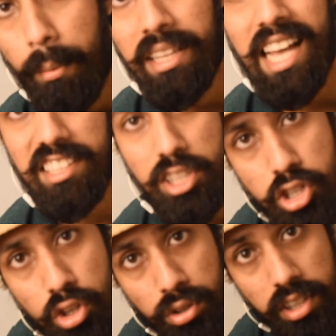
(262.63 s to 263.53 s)
I mean, that's the
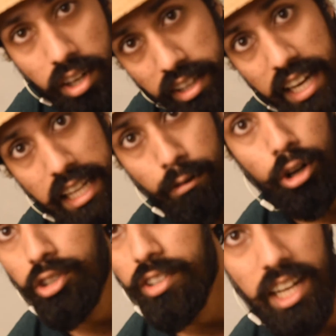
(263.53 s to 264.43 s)
truth. Okay, they
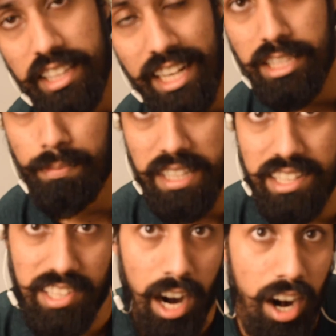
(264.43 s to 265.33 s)
won't do nothing.
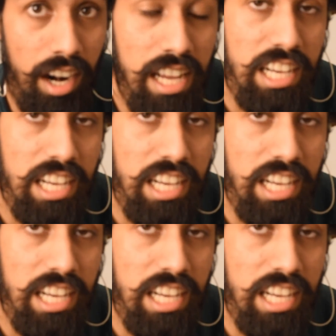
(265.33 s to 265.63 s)
SPNs are